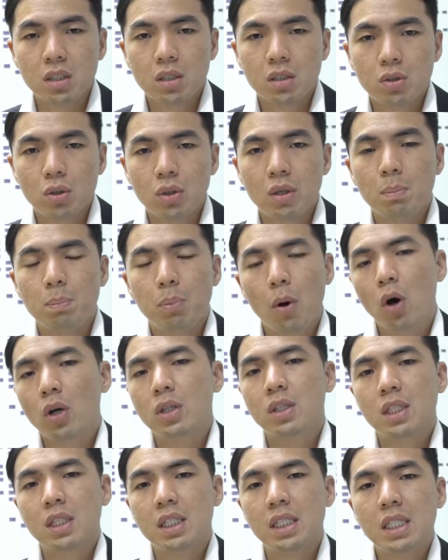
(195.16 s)
So
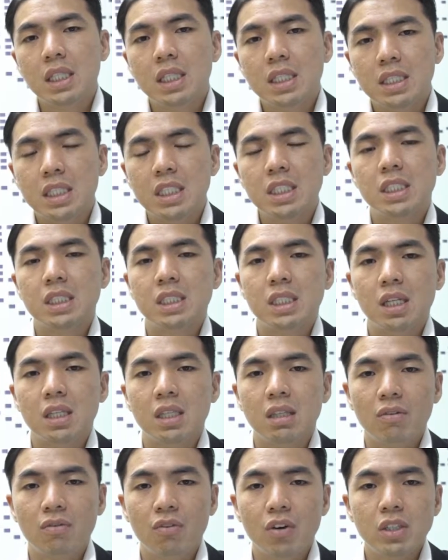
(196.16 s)
importantly, this is the
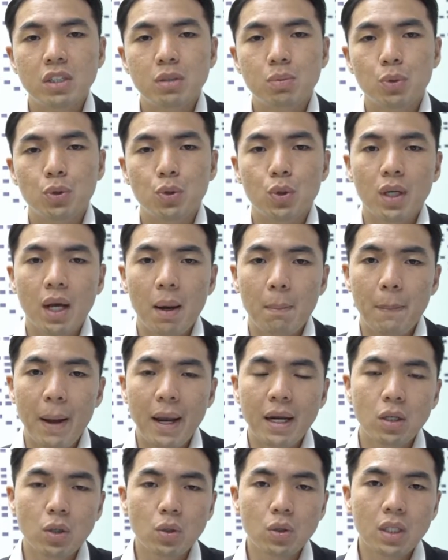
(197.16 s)
difference between a
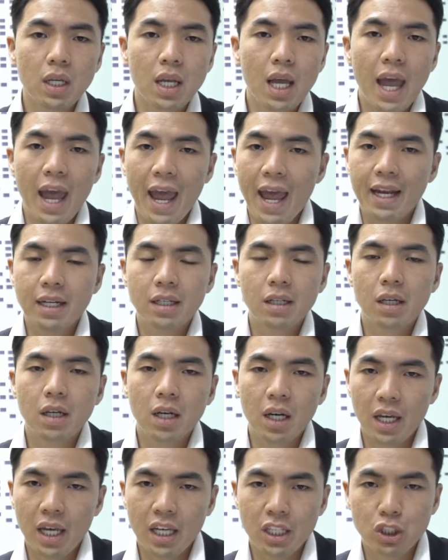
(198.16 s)
bank loan and
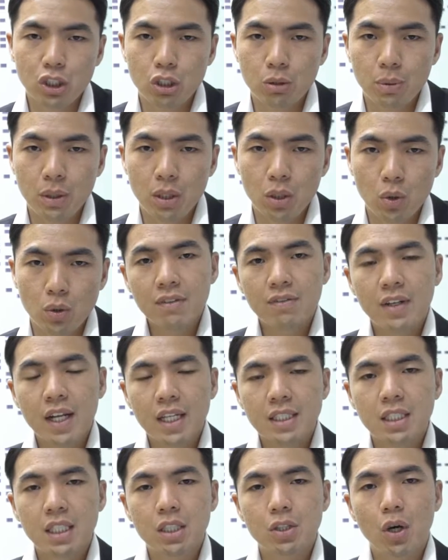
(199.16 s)
a HDB loan. If
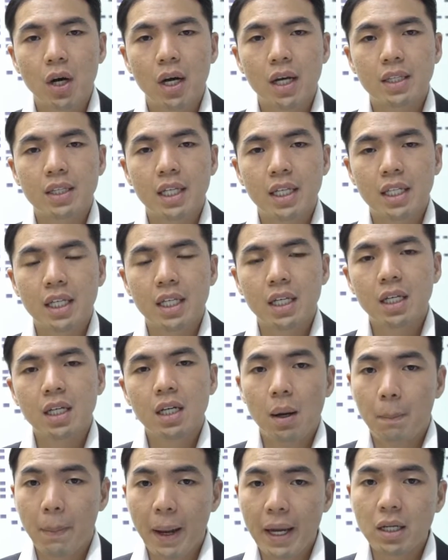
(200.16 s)
let's say you are taking
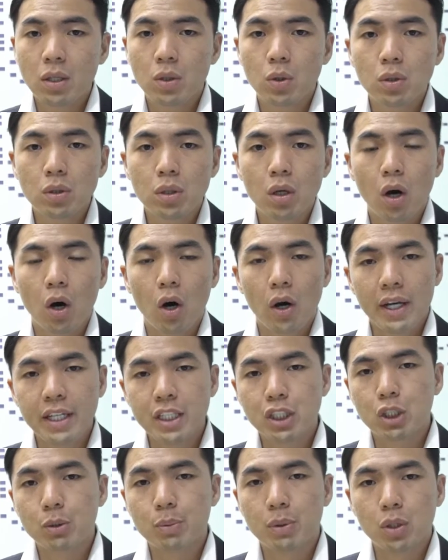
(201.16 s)
a bank loan or a
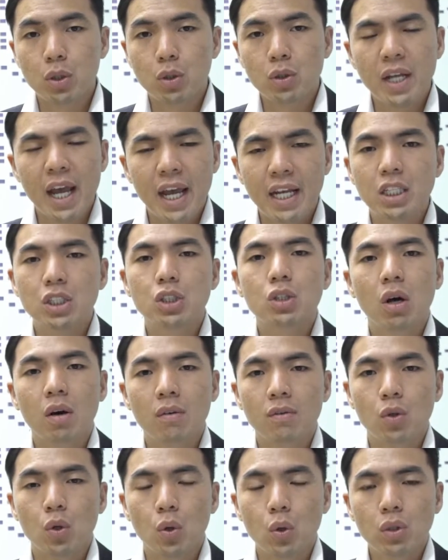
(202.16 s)
HDB loan, any
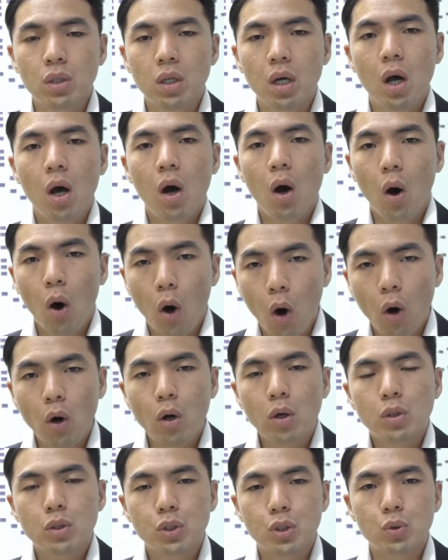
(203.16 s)
sort of loan,
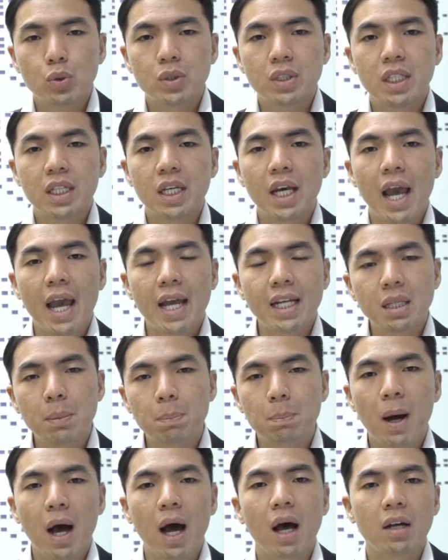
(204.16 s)
or using any
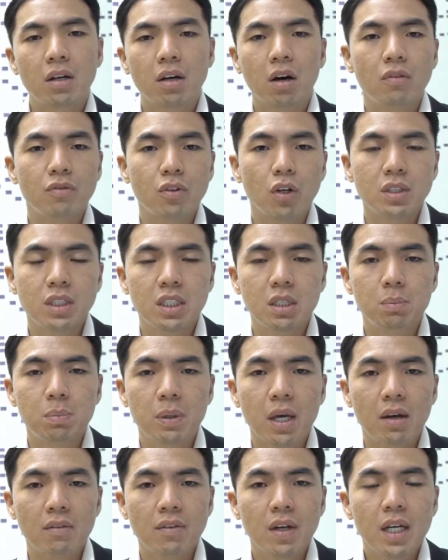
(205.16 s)
part of your
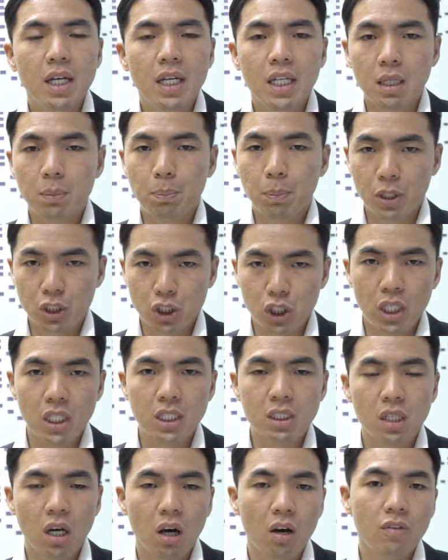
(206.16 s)
CPF in the
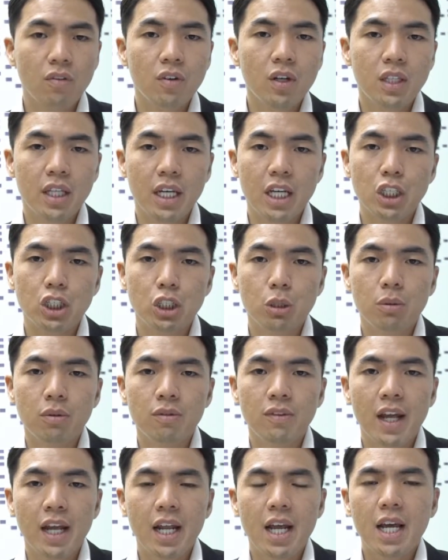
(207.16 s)
purchase of the HDB
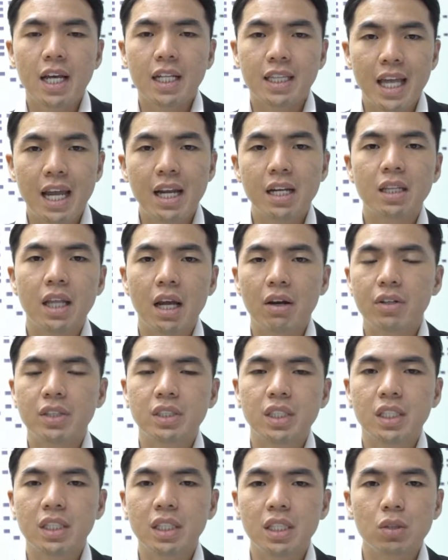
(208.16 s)
flat, then there is
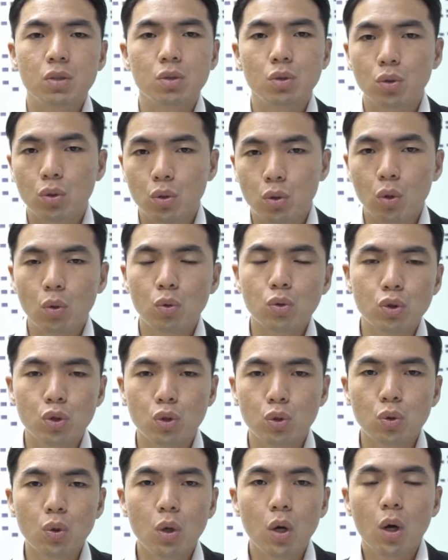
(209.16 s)
a need to go
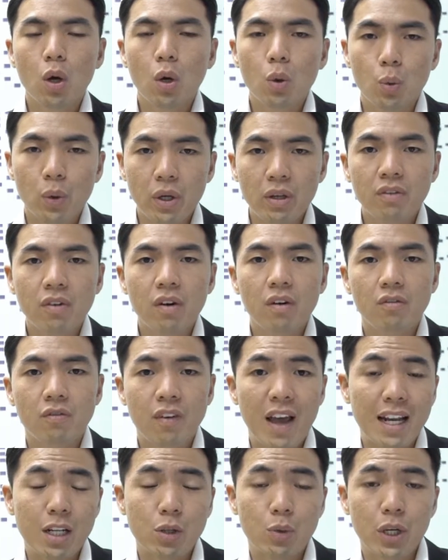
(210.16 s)
through with
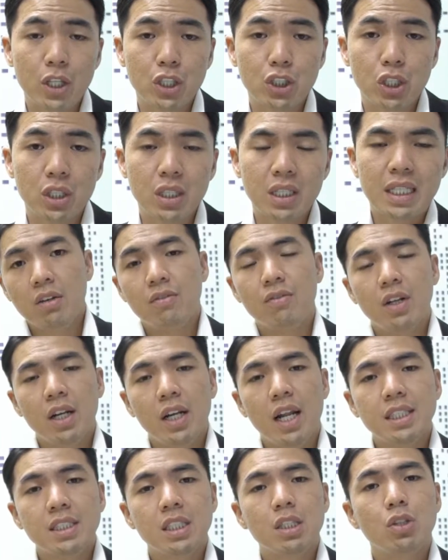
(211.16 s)
valuation. If
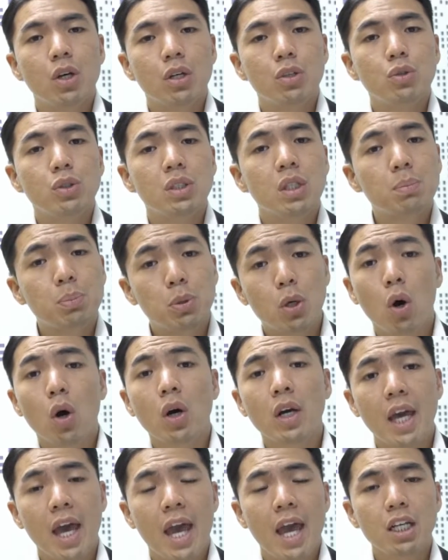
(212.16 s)
let's say you're using pure
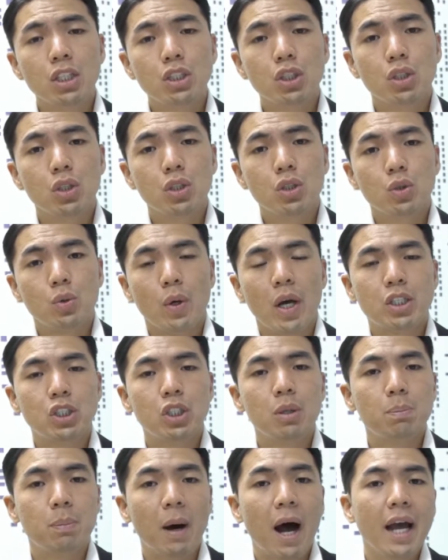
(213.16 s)
cash to
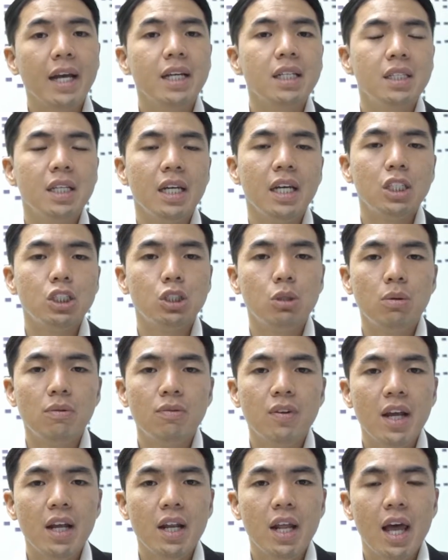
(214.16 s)
actually buy the HDB
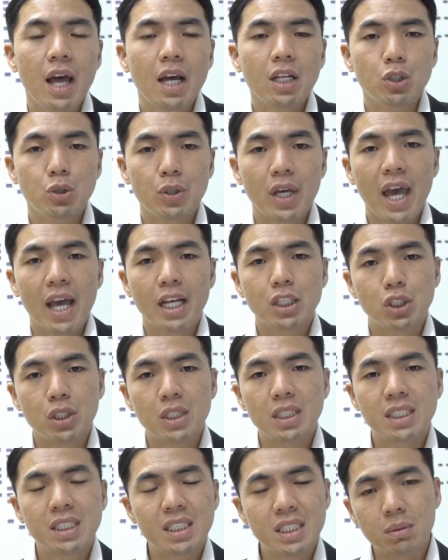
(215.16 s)
flat, you can
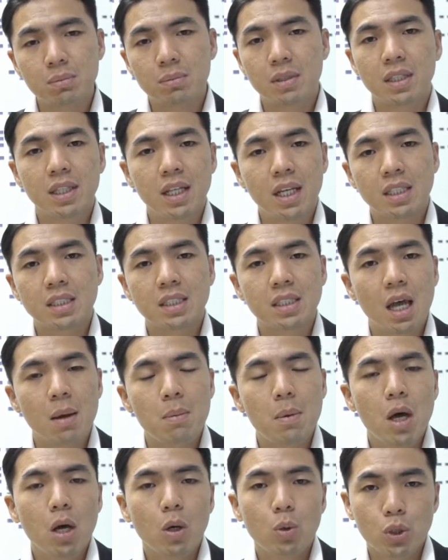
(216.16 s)
actually skip the next
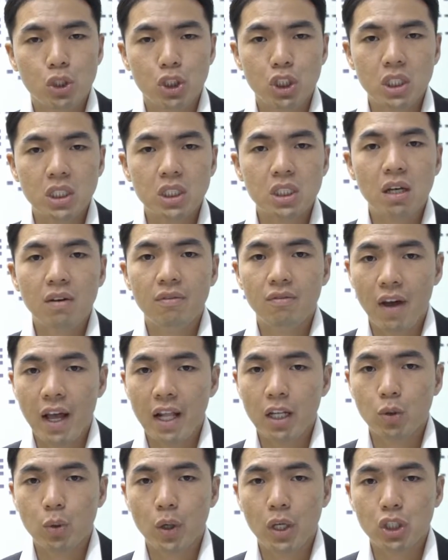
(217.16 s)
step, which is
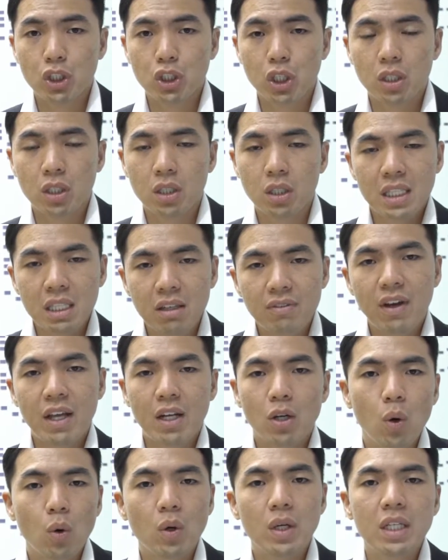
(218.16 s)
valuation, if
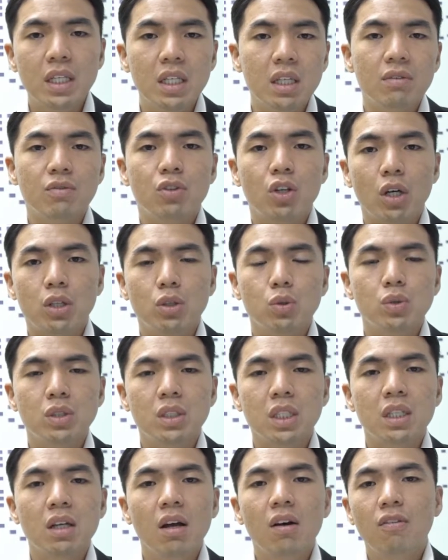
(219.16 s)
and only if you're
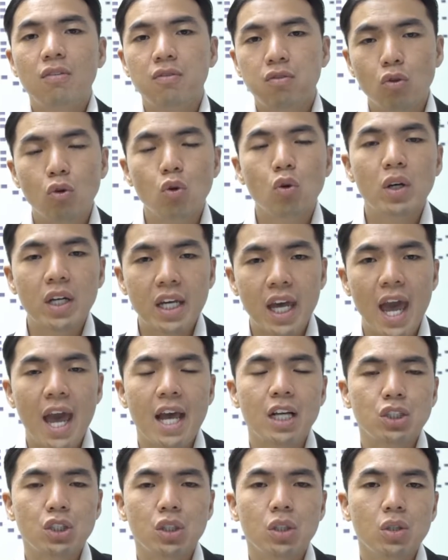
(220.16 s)
using full
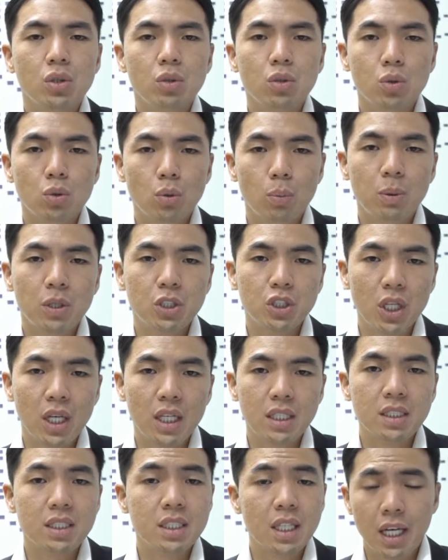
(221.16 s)
cash to
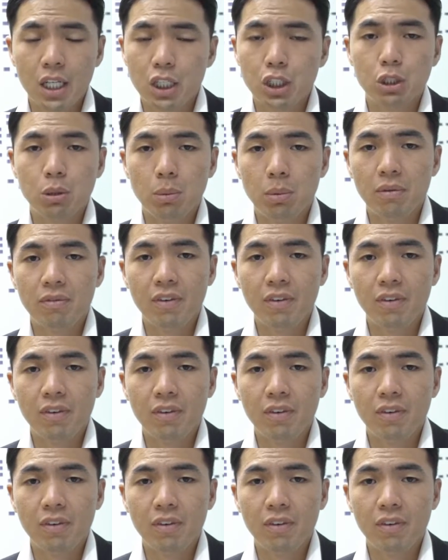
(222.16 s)
purchase the HDB